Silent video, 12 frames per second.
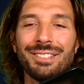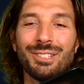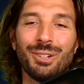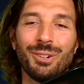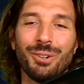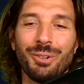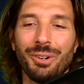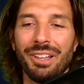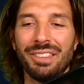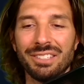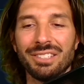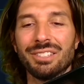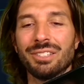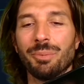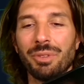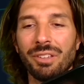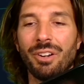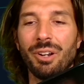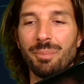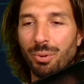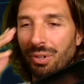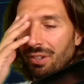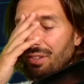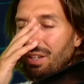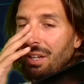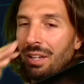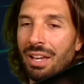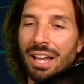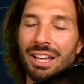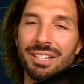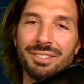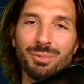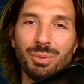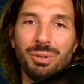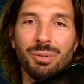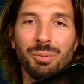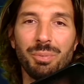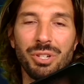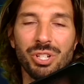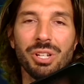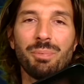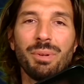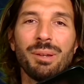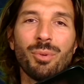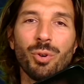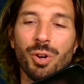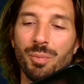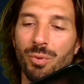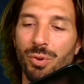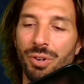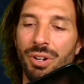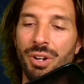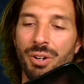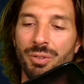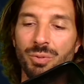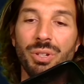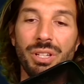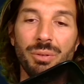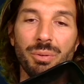so uh, this is something very important as we will be shipping more and more really,